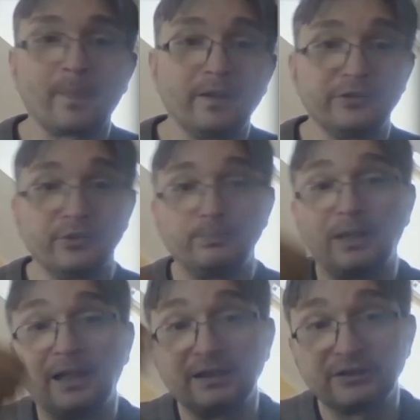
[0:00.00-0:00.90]
the
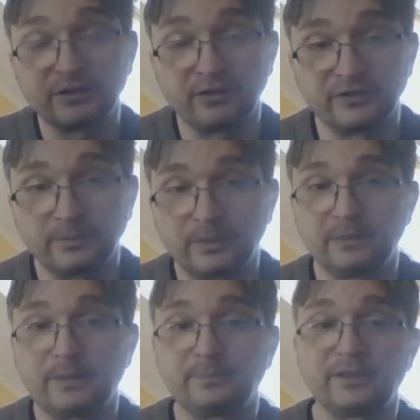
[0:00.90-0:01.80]
path of the
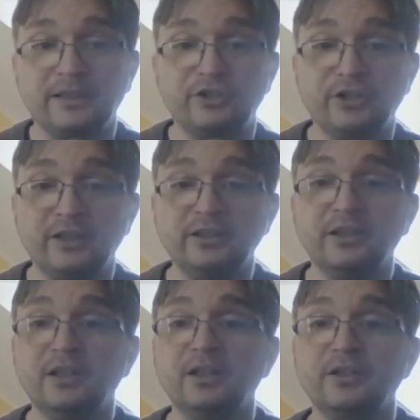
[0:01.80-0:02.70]
polypeptide chain
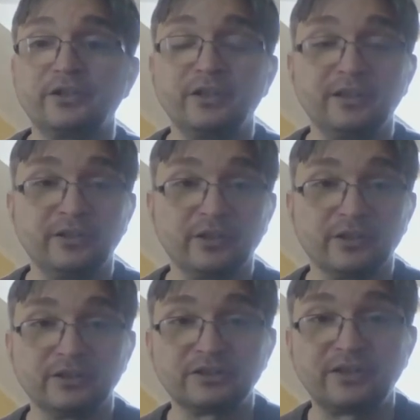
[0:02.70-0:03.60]
in the
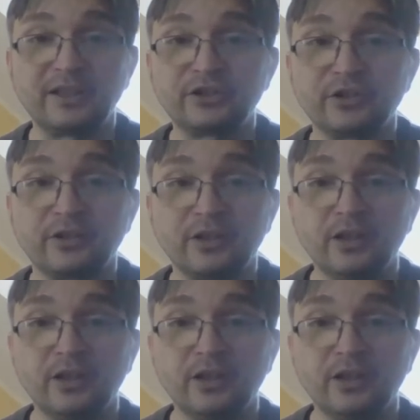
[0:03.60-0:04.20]
structure.